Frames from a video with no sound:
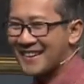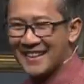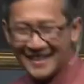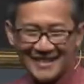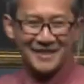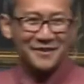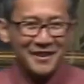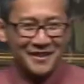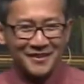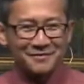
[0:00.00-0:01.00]
And as a
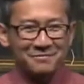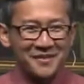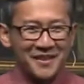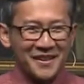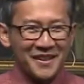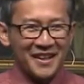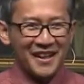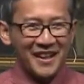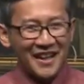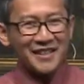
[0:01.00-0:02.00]
reason,
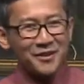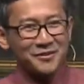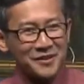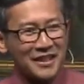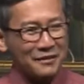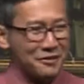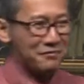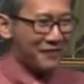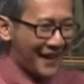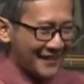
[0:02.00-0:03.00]
I don't really
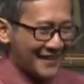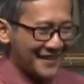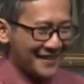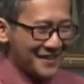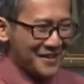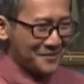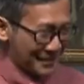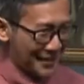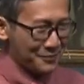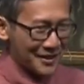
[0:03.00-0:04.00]
reflect
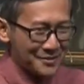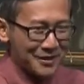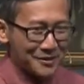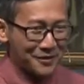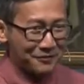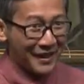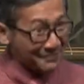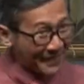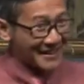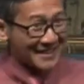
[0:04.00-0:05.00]
what He wants me to
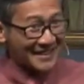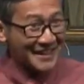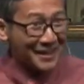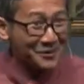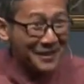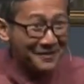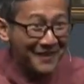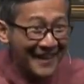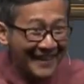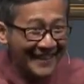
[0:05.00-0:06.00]
reflect because He's not with
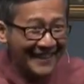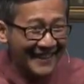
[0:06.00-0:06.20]
me.